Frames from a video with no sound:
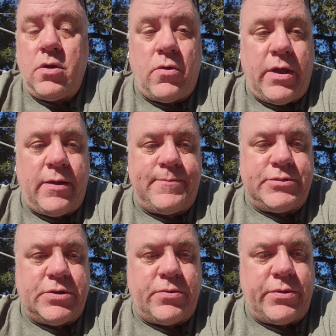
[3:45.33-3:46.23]
Okay,
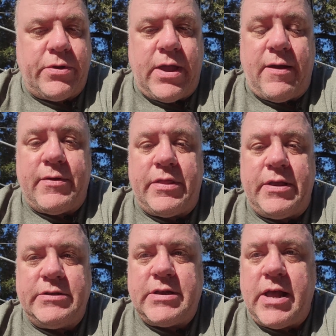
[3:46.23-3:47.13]
so there you have it.
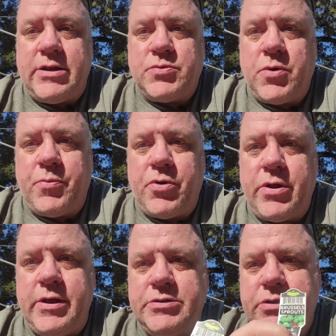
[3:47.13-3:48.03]
These guys were
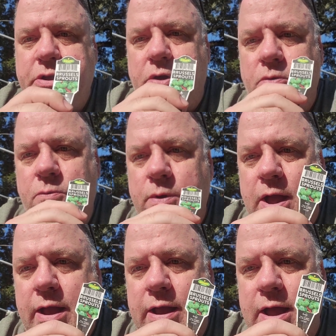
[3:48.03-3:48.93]
pretty easy to go.
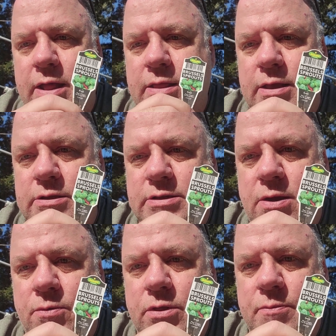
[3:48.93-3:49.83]
I got these
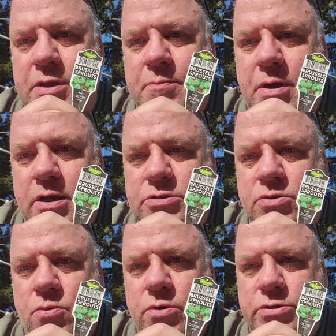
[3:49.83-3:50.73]
at one of the big box
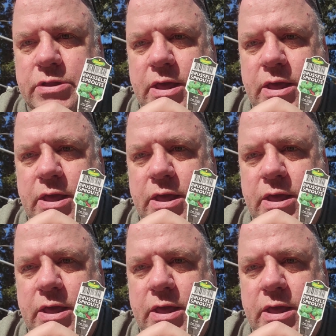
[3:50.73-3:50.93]
stores.